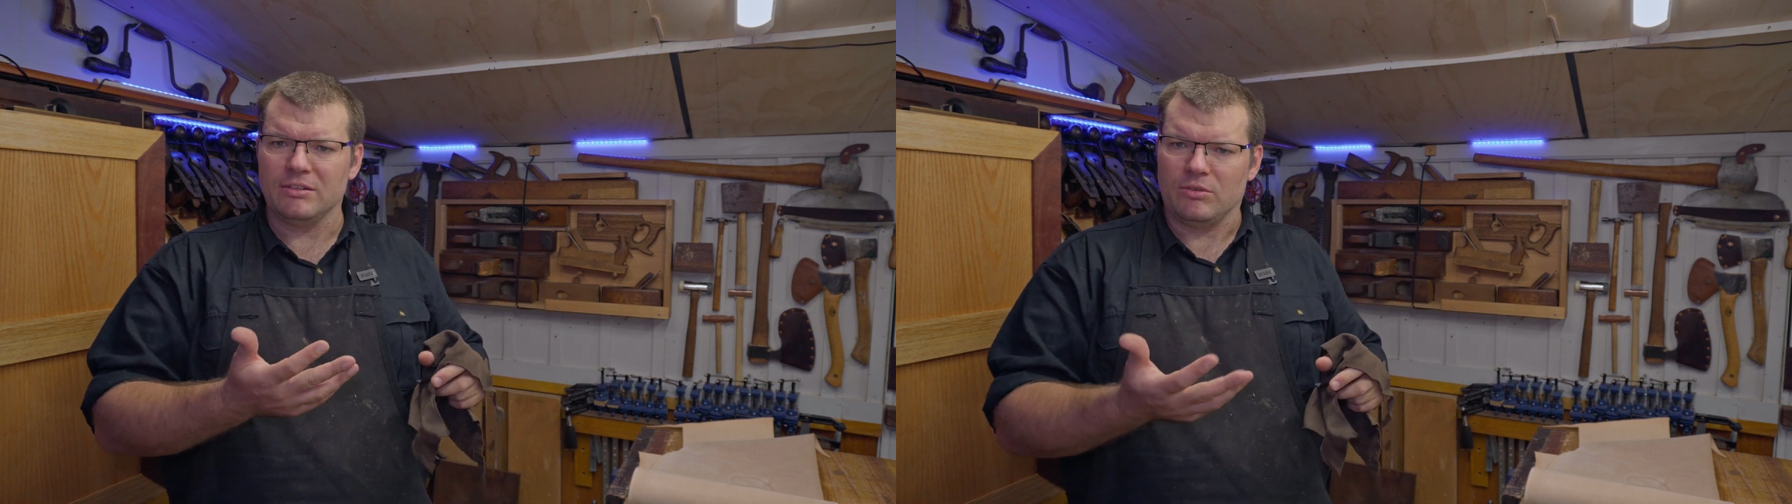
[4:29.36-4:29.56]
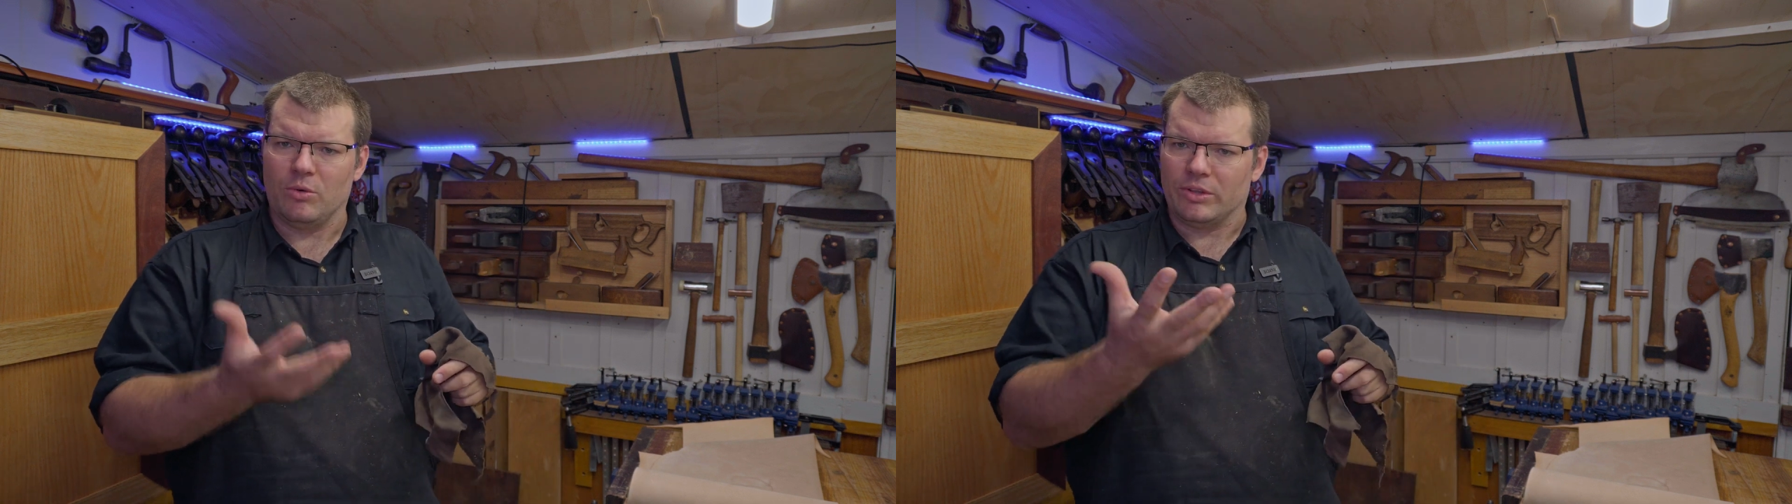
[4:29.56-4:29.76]

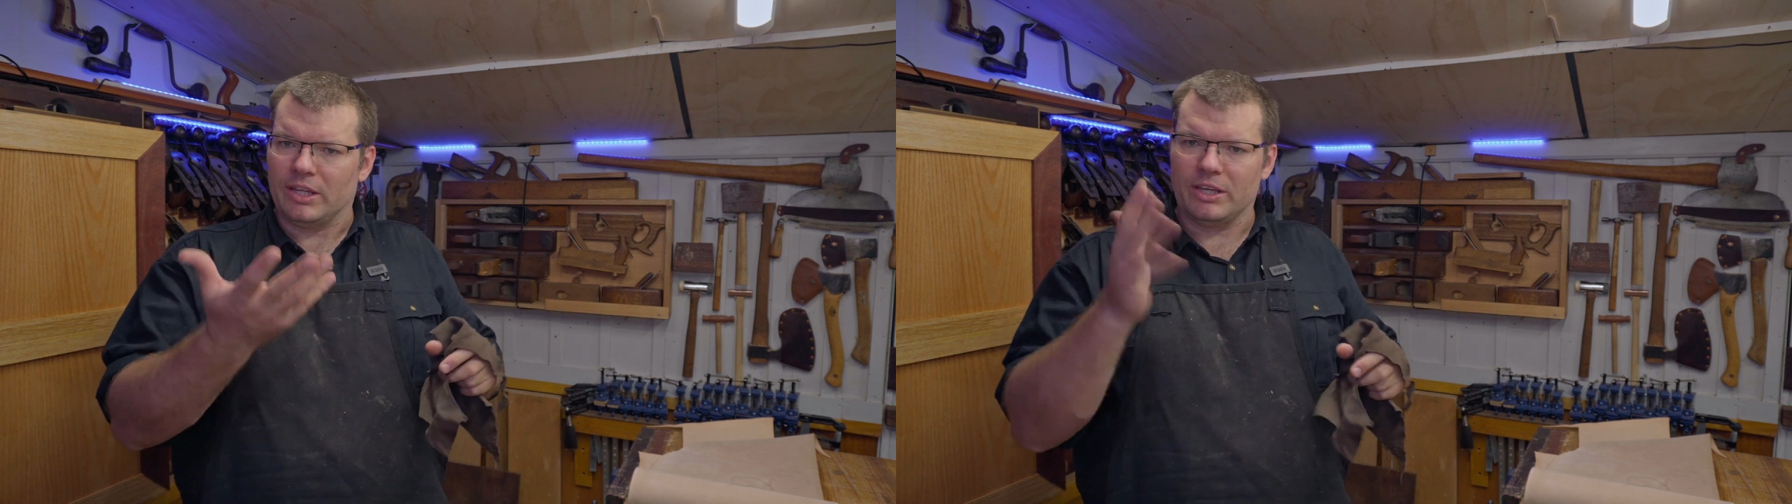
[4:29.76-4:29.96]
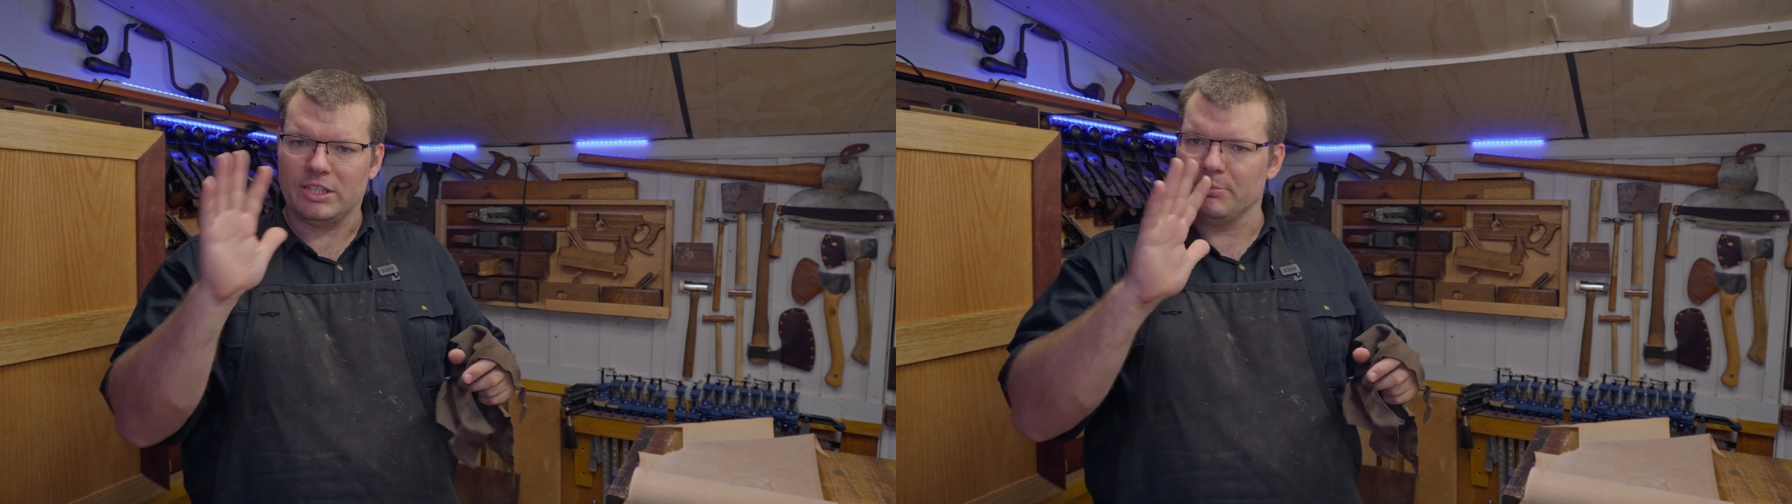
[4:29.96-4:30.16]
or
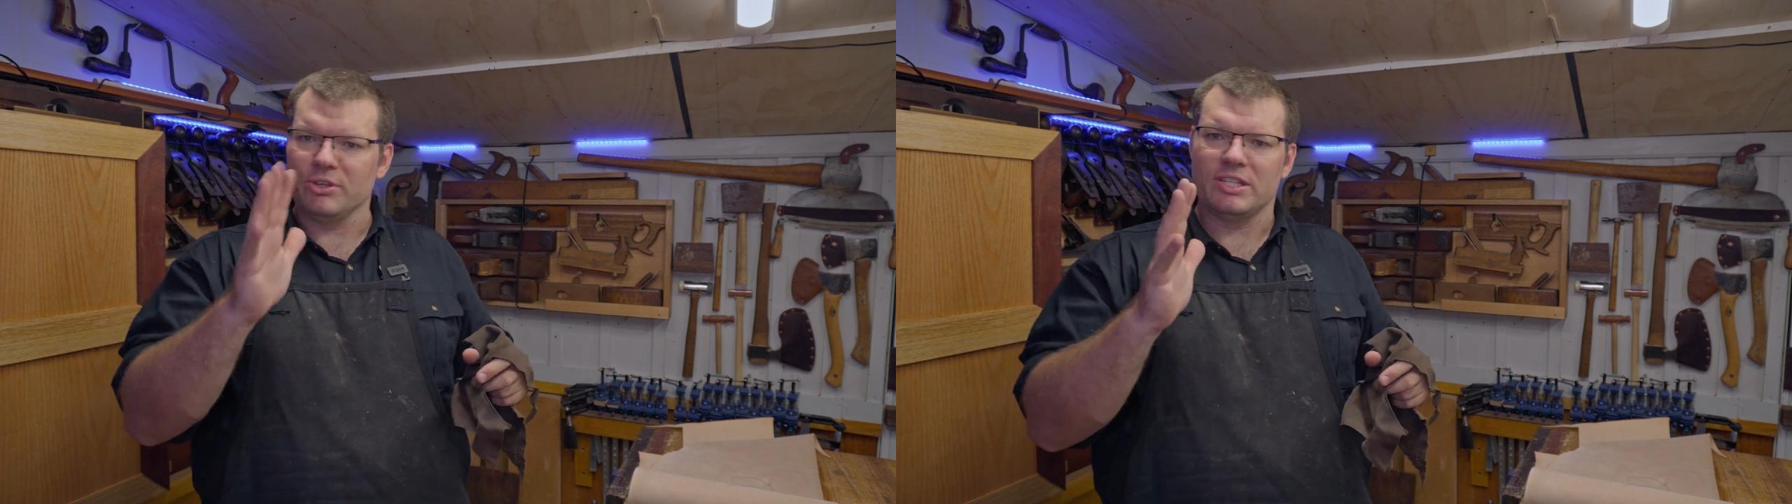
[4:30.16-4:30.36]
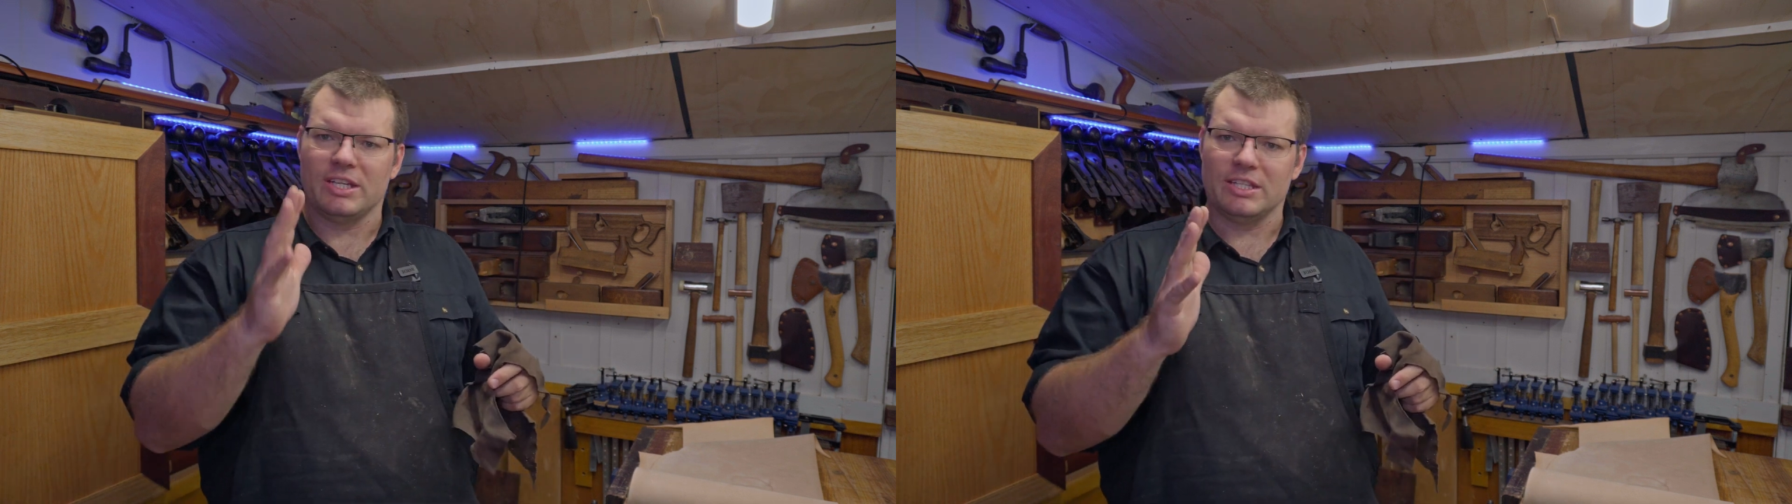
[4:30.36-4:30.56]
the
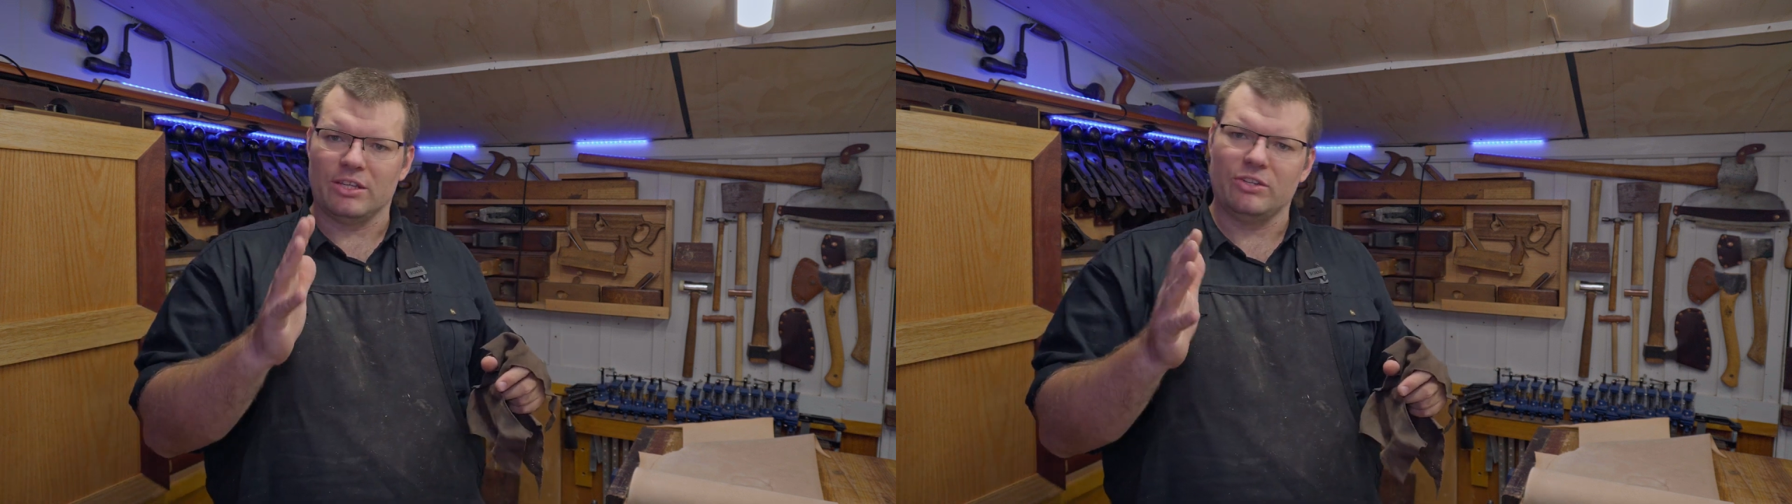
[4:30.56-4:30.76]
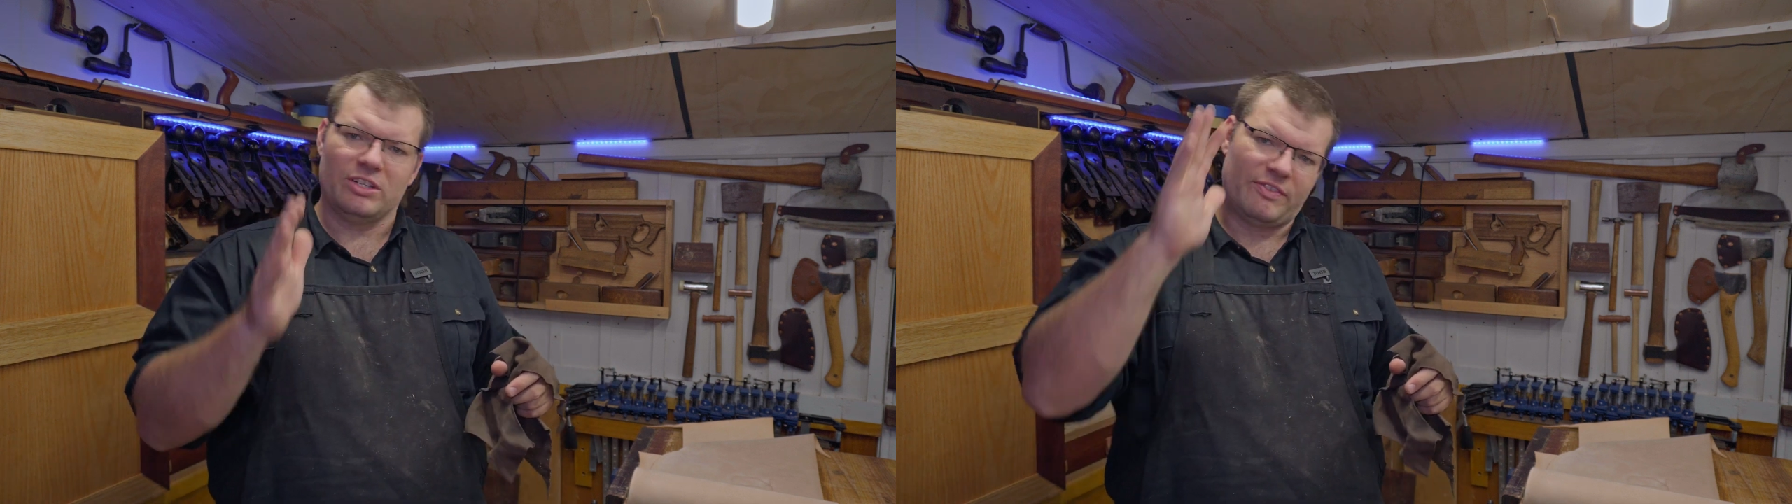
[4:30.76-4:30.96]
smooth side's in
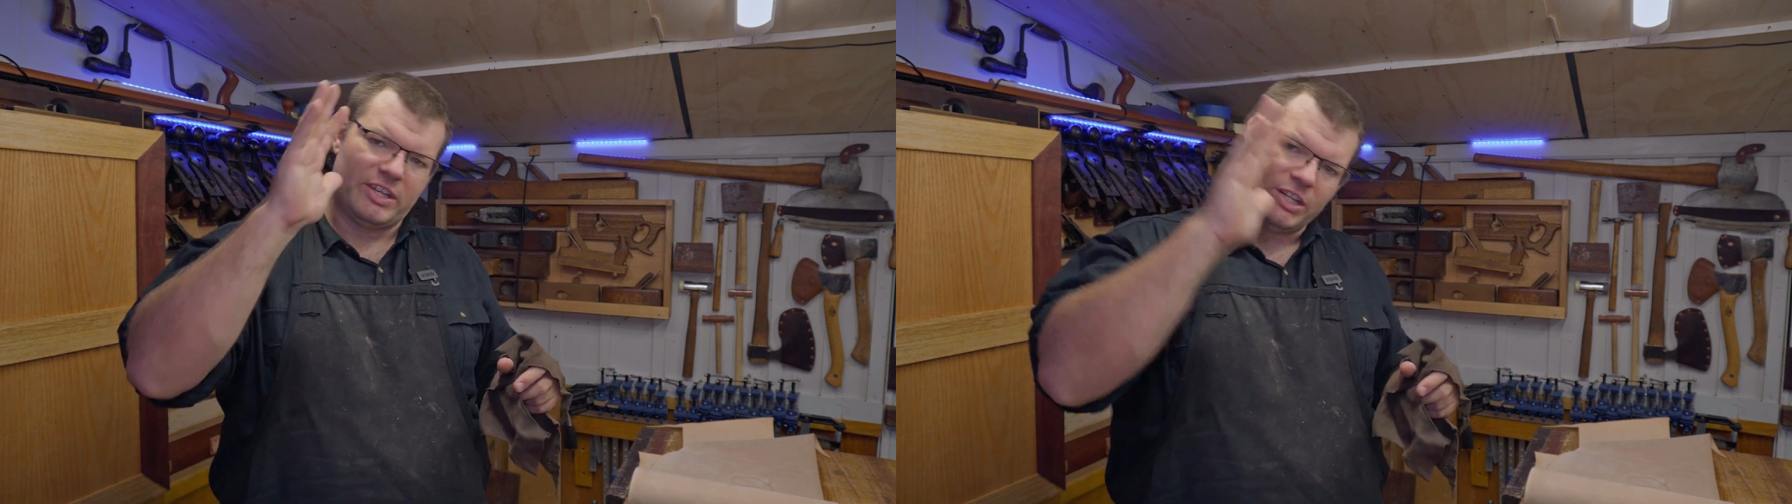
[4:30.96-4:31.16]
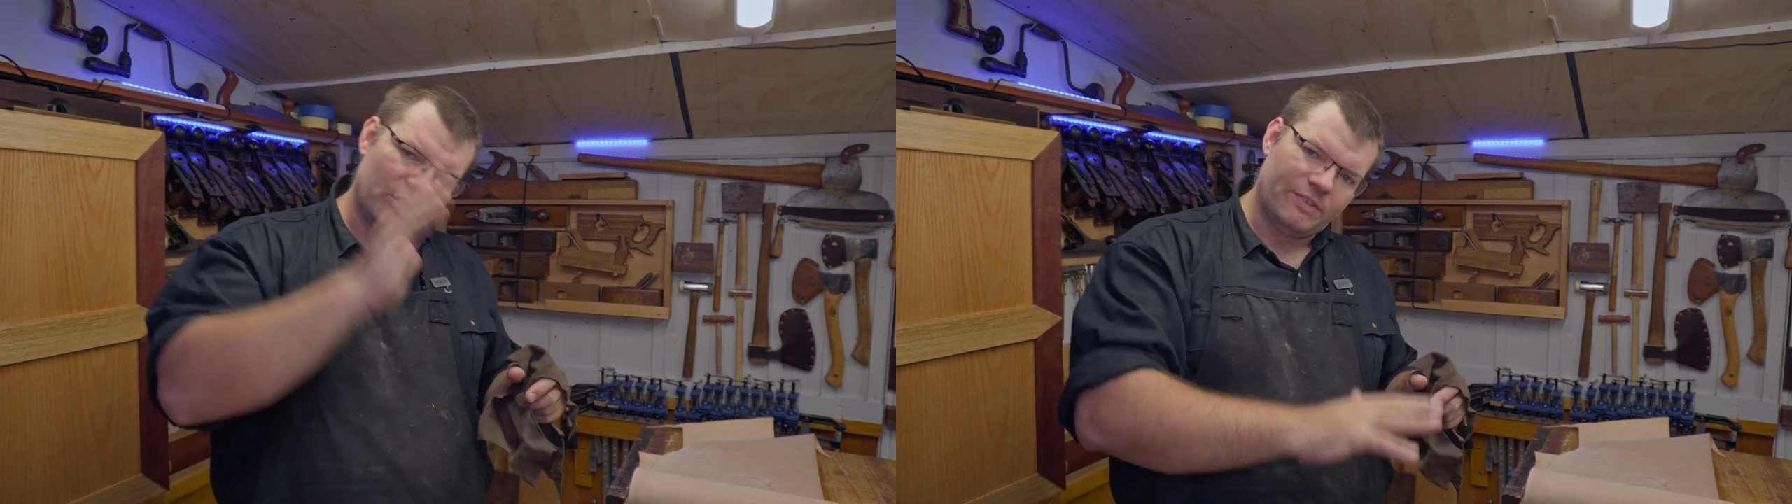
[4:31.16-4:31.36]
good enough
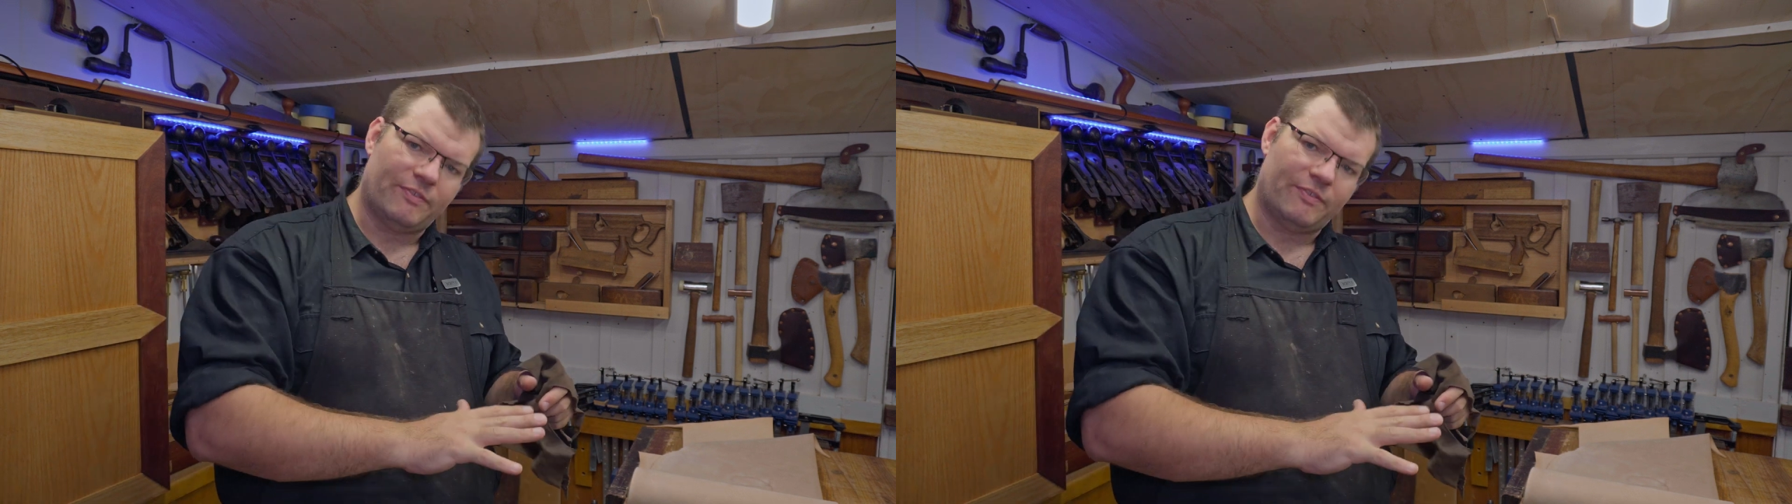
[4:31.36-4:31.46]
condition